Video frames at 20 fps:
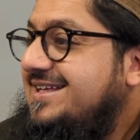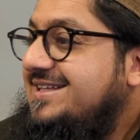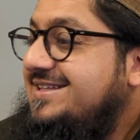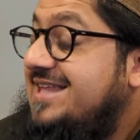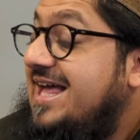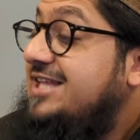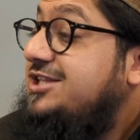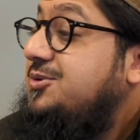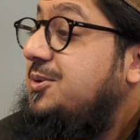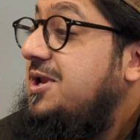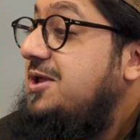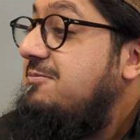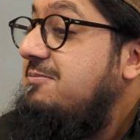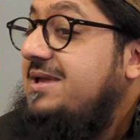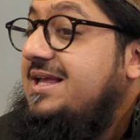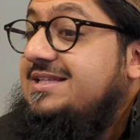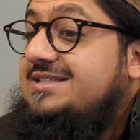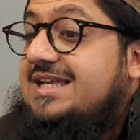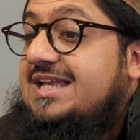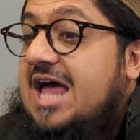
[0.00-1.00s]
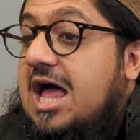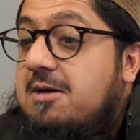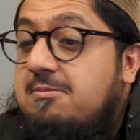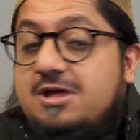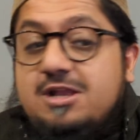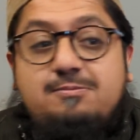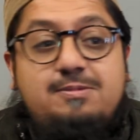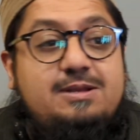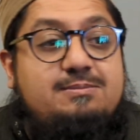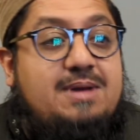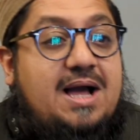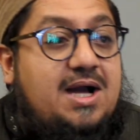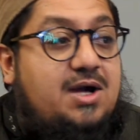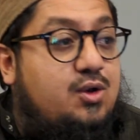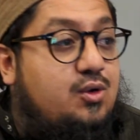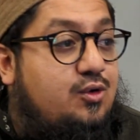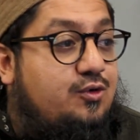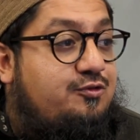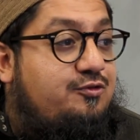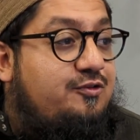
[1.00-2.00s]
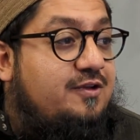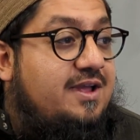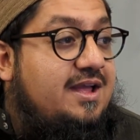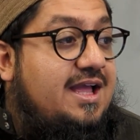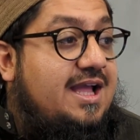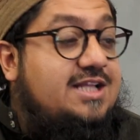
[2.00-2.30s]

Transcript: That's what it means, Al Amr bil Ma'ruf.